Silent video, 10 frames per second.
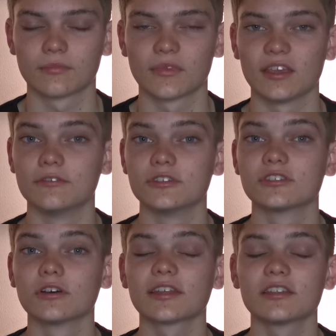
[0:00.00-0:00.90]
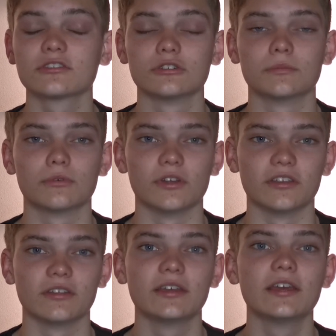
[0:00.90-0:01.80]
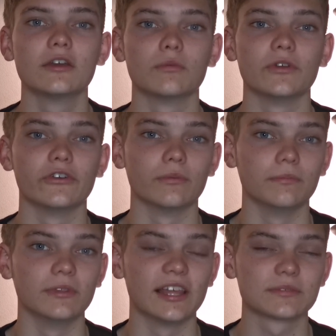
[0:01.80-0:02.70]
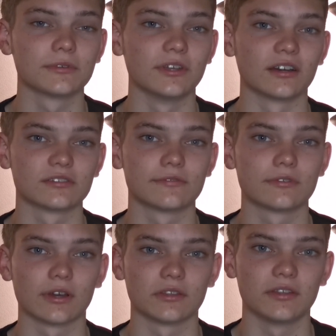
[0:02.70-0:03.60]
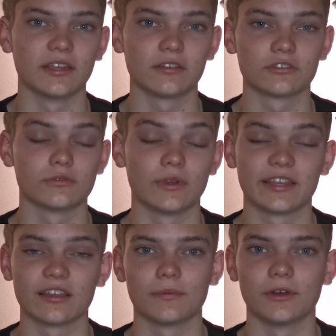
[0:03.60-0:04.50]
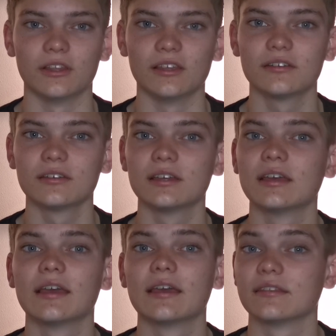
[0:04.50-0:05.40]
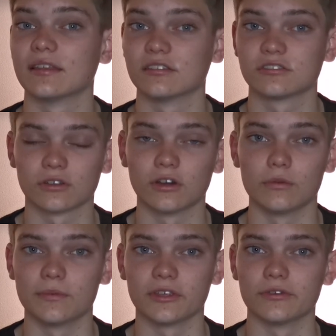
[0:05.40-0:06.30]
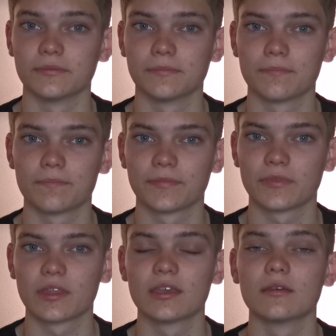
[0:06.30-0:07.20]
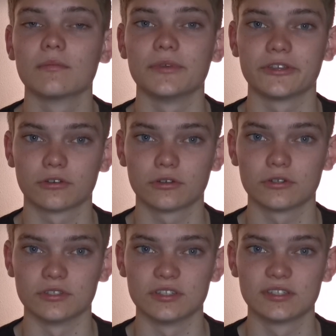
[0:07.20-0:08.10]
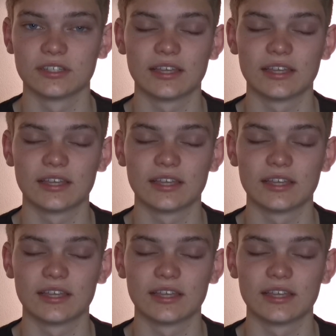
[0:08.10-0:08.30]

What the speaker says: If you start getting to a point where you're less productive throughout the day because you're waking up earlier, then it's not helping you. Because